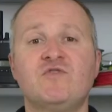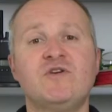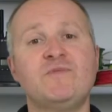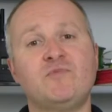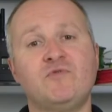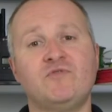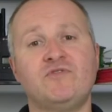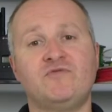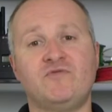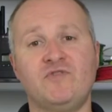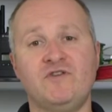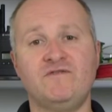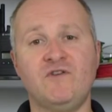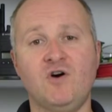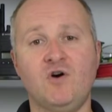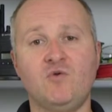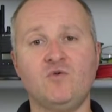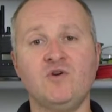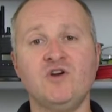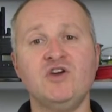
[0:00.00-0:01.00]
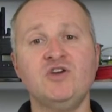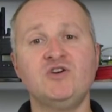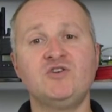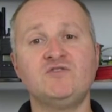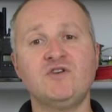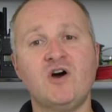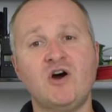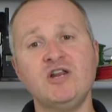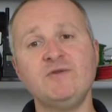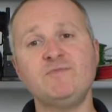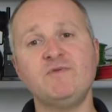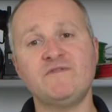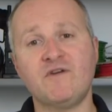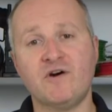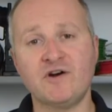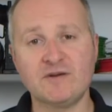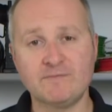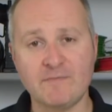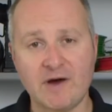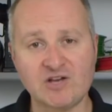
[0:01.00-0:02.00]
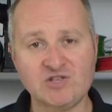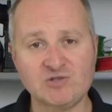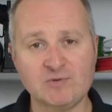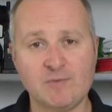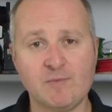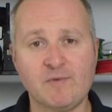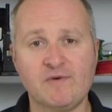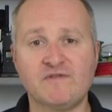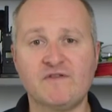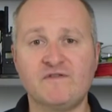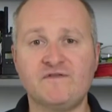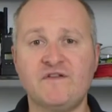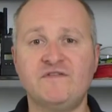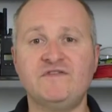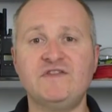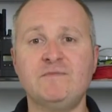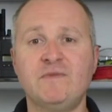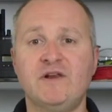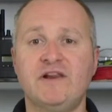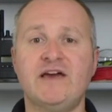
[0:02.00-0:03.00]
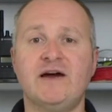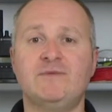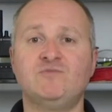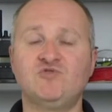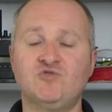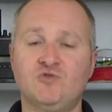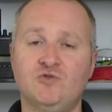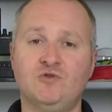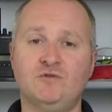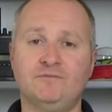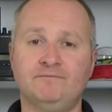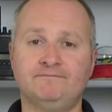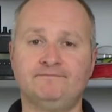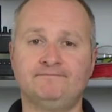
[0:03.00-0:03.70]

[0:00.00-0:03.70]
3.3 volt, you can only provide a maximum of a 50 milliamp draw.